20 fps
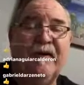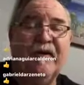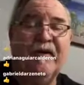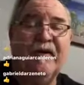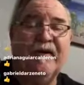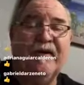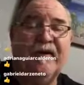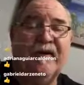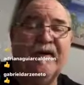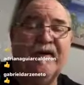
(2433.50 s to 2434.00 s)
that
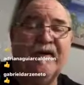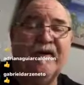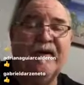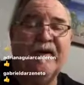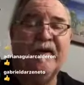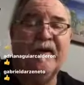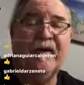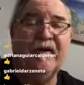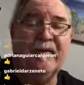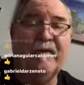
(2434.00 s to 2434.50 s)
are ordering
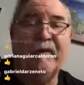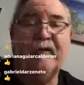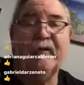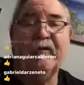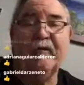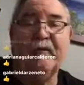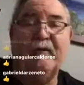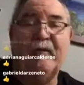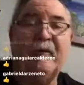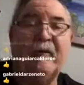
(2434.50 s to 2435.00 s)

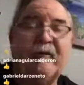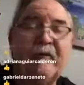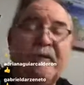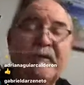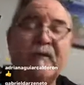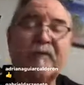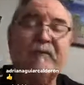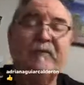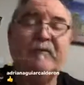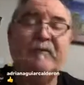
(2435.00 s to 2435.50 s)
6'3s from me,
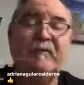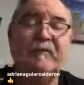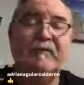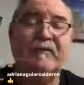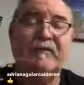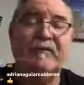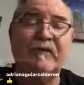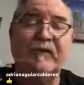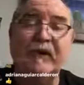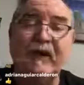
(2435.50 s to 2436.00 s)
and
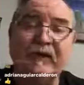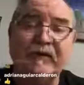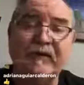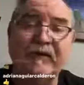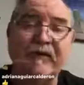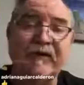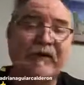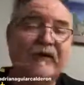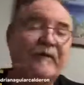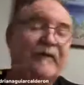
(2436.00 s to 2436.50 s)

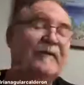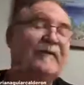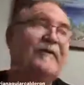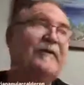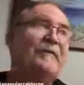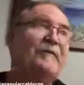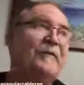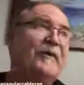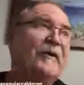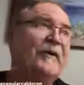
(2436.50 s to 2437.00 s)
I
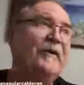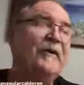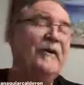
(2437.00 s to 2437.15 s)
build them